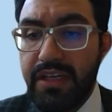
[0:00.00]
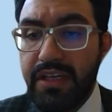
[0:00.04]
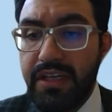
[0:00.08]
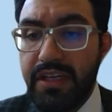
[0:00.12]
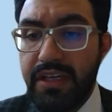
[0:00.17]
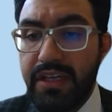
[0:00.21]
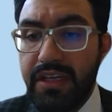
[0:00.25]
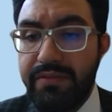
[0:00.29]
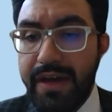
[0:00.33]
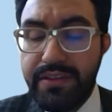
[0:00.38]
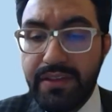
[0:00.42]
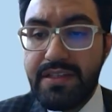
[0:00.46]

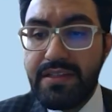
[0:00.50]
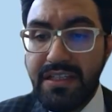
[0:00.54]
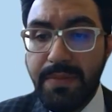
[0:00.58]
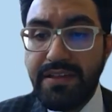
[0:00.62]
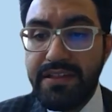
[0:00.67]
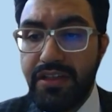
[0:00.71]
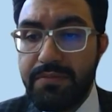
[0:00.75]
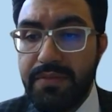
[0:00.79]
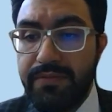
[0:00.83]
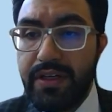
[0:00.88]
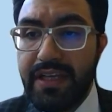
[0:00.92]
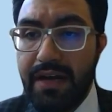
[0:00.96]

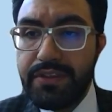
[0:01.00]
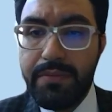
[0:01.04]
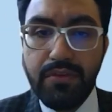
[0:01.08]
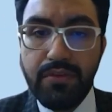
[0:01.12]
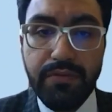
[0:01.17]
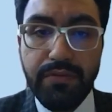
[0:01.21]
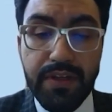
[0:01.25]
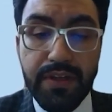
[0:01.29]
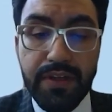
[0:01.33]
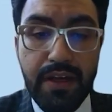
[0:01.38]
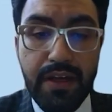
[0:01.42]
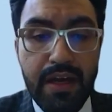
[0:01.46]
evaluated
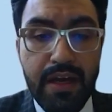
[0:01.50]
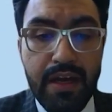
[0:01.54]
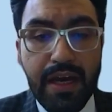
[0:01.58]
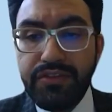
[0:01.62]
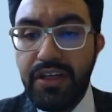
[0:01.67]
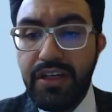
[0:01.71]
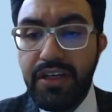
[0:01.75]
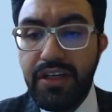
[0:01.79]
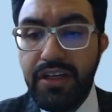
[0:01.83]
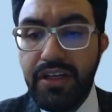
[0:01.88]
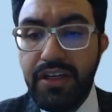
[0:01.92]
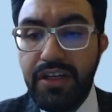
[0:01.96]
and
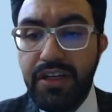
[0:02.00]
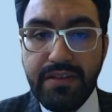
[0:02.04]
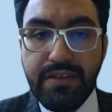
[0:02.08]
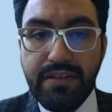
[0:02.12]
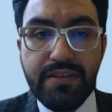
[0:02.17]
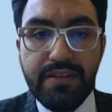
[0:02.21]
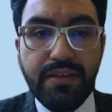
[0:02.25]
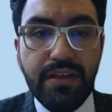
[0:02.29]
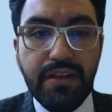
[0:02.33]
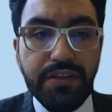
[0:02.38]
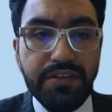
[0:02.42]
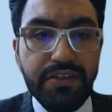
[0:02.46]

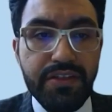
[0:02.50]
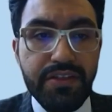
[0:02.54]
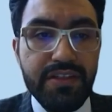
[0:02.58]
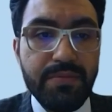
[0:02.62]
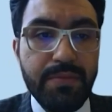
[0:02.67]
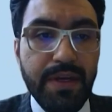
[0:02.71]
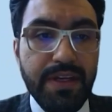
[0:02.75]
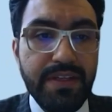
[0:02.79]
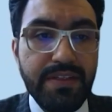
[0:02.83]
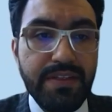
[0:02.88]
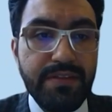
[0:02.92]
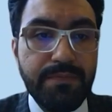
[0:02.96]
decreasing such a
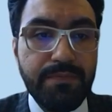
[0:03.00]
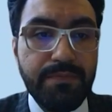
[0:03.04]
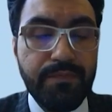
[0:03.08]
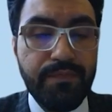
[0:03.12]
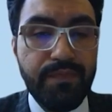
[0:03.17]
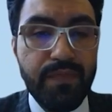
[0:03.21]
space.